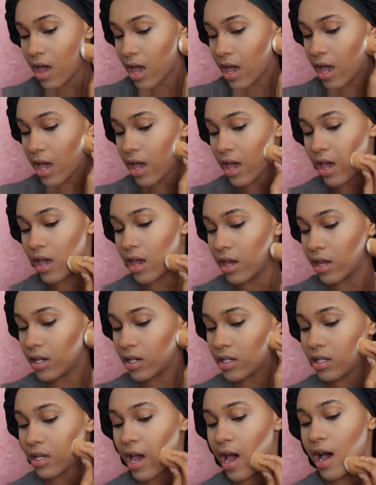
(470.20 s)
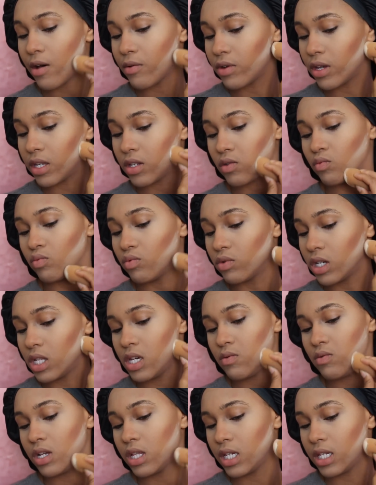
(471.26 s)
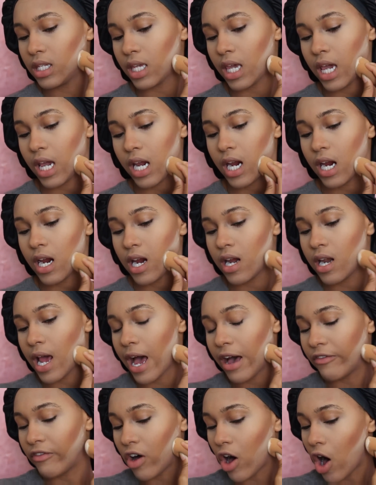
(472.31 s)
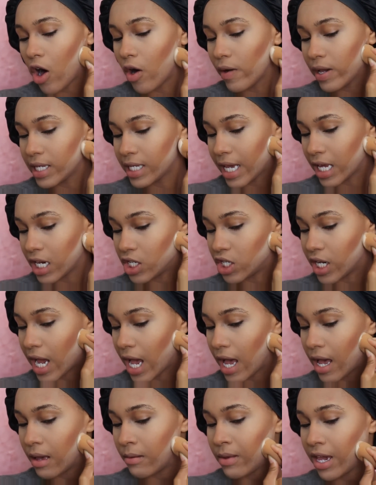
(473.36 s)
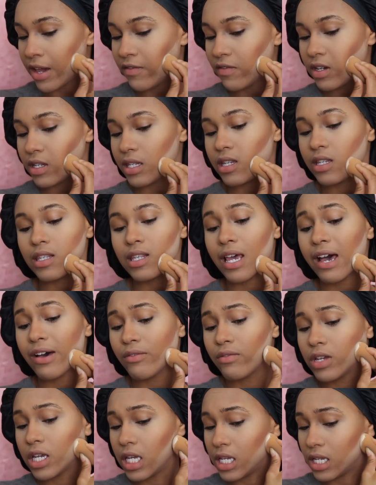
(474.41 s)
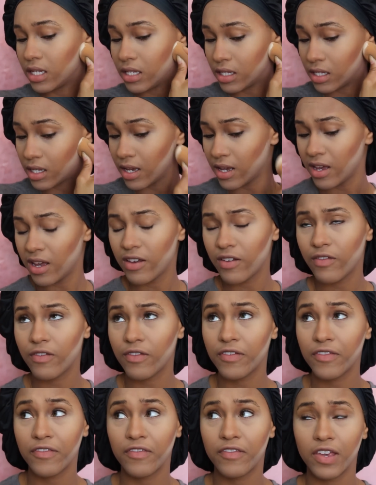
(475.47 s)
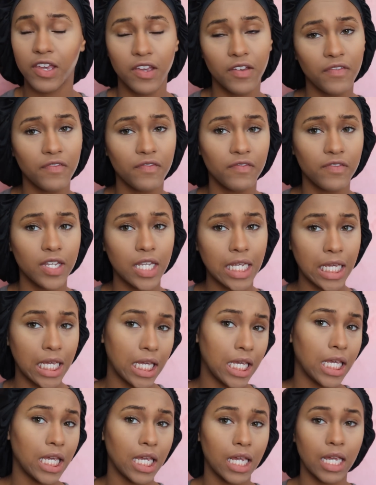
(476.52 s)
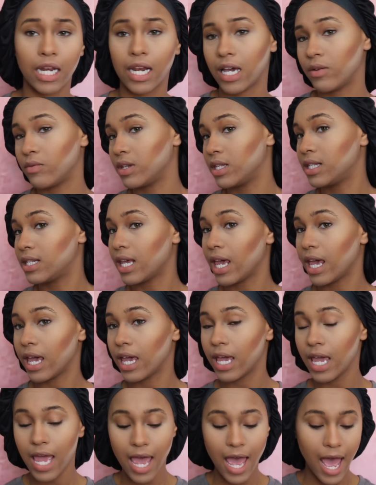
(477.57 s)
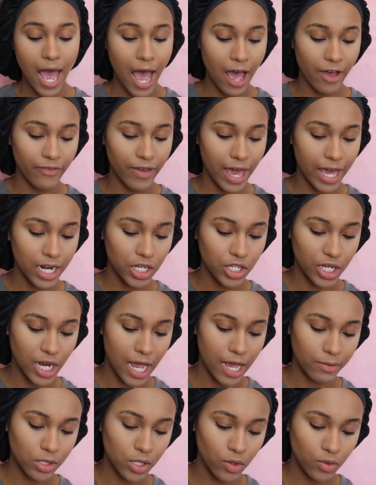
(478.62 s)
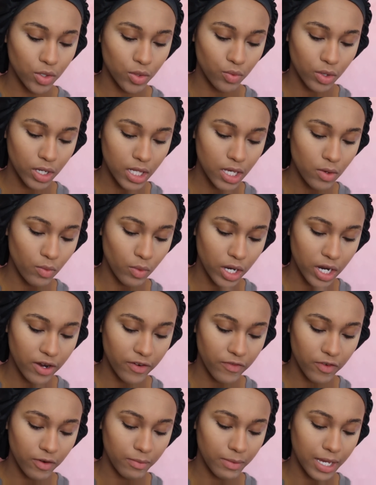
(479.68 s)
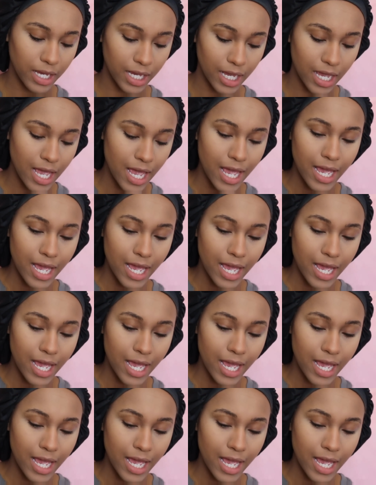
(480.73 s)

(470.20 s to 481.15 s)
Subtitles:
And I was really scared. I've always had a job ever since I was 15. I would say I've had a job, so it was really weird for me